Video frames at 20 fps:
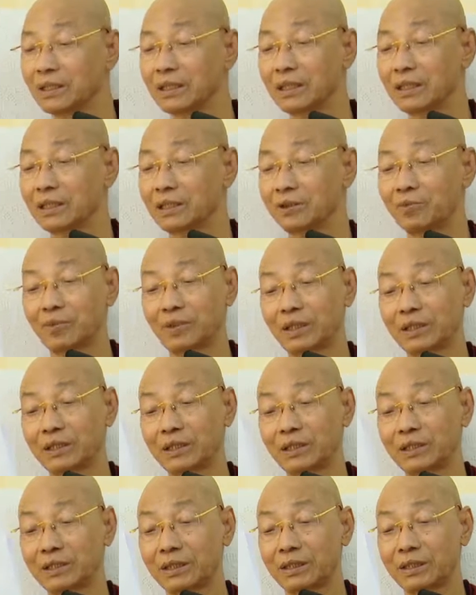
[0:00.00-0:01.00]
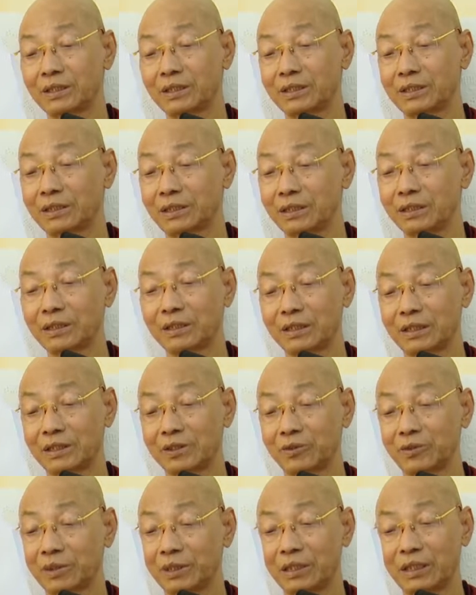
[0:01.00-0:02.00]
explanations in
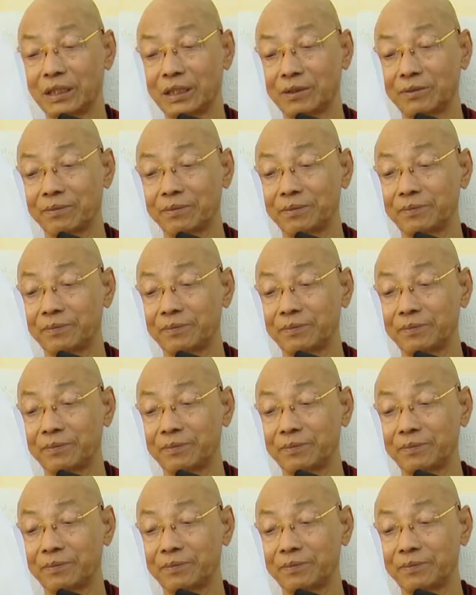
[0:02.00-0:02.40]
this way have.